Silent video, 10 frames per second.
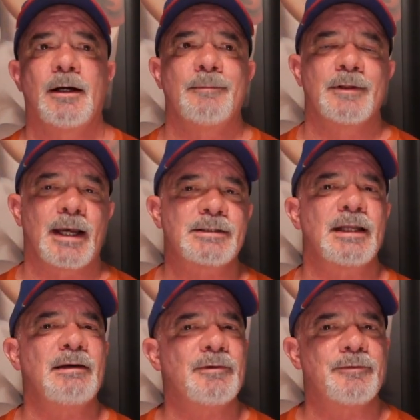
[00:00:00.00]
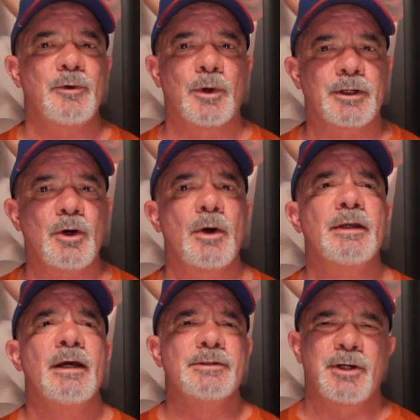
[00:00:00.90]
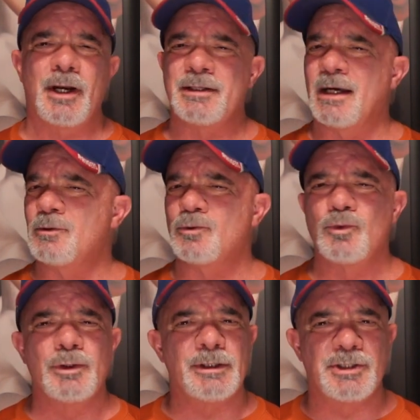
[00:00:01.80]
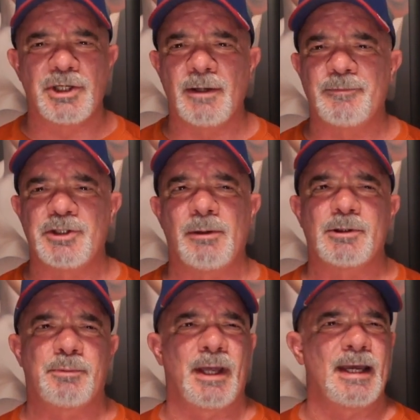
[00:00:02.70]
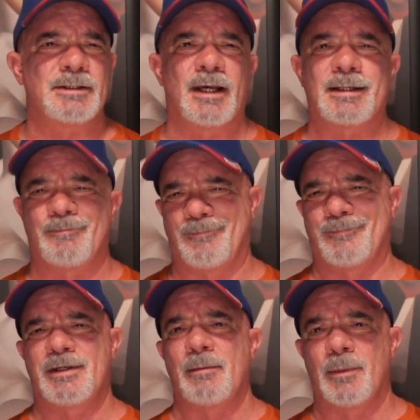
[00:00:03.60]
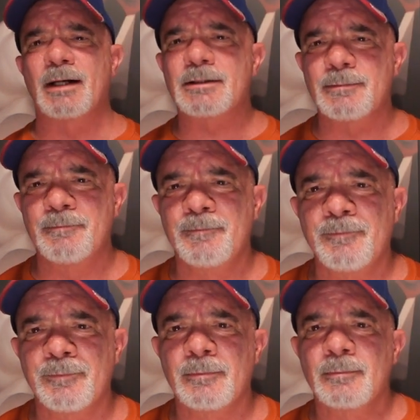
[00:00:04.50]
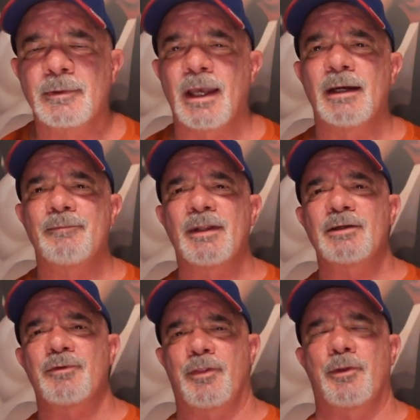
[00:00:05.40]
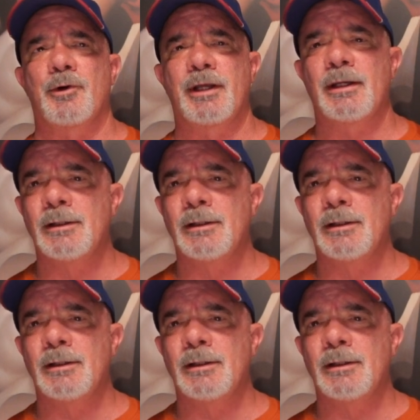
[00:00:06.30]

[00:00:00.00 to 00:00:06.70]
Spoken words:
Like I said, even if you weren't going, it's a good idea. Really cheap. Cheapest plan's like $10. Okay? And that's for 30.